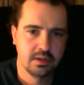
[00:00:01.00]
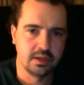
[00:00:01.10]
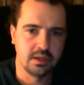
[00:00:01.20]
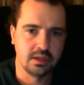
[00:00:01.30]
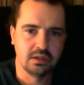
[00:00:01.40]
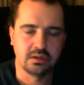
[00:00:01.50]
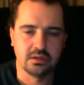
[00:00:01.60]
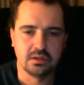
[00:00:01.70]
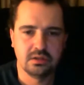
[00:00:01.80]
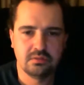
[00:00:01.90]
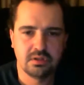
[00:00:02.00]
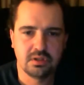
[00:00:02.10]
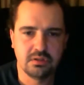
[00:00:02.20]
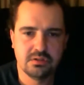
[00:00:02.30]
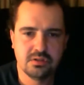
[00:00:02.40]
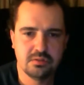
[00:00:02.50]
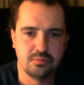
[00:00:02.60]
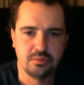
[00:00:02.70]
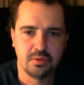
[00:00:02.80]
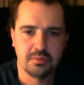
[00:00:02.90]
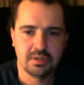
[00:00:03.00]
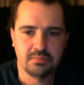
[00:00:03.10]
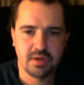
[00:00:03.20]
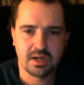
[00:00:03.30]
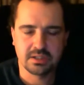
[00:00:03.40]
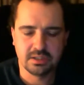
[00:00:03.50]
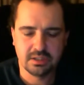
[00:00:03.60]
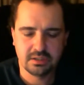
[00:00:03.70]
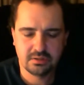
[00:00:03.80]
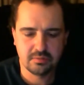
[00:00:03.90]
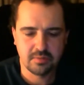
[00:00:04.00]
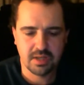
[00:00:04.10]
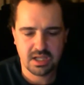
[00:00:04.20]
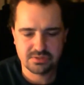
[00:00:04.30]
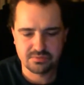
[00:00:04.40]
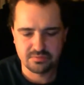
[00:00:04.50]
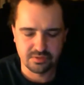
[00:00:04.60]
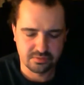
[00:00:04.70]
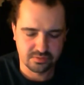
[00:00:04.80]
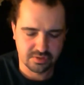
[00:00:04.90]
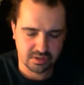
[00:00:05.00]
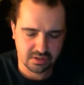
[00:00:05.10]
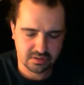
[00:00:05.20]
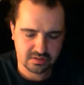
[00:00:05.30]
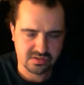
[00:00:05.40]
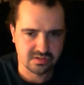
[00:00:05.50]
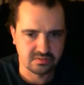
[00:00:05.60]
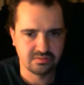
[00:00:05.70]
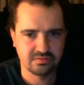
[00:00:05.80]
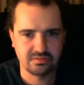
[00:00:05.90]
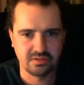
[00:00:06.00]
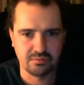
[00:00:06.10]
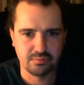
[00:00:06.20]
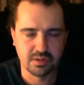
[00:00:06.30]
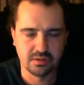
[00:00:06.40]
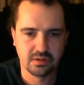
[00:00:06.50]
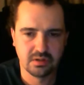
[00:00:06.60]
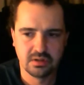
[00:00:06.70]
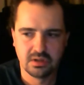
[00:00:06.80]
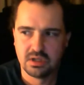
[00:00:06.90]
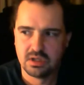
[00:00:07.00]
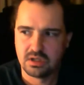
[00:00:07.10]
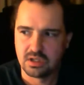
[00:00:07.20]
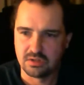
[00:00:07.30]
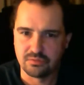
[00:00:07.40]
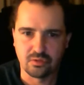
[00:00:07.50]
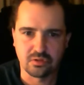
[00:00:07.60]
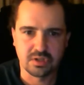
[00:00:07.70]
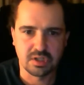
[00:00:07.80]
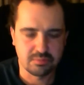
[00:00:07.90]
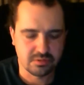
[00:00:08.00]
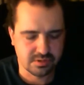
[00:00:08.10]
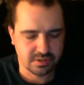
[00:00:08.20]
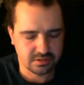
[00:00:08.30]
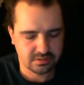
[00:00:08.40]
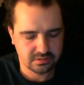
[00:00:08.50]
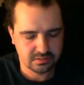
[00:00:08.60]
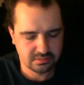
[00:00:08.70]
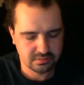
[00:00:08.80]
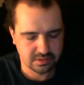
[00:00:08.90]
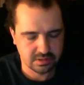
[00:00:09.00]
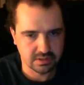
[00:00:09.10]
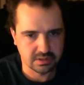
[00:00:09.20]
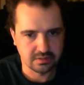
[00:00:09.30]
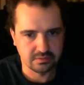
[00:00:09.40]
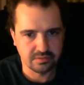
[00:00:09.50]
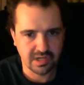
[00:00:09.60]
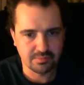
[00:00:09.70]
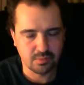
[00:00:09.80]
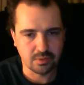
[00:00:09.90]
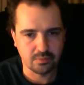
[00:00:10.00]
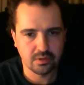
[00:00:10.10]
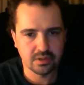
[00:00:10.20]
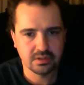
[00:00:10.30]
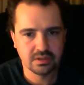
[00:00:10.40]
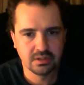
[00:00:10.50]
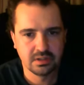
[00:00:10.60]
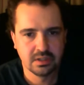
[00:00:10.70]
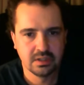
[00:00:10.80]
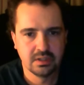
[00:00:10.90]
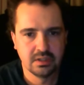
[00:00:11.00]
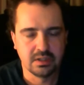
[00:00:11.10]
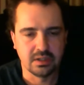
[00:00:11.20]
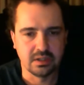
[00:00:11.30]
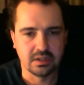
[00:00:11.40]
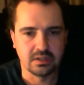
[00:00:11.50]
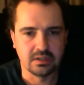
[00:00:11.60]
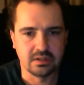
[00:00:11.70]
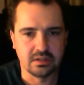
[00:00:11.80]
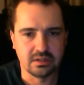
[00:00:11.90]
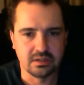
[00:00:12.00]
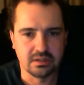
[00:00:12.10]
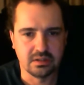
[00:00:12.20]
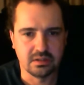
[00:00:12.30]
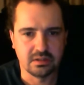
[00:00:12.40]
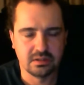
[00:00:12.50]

Hey, good evening YouTube, me, back again doing my last review of the night because if they've been had a 14 percenter, then I had the 5.1 and then the uh,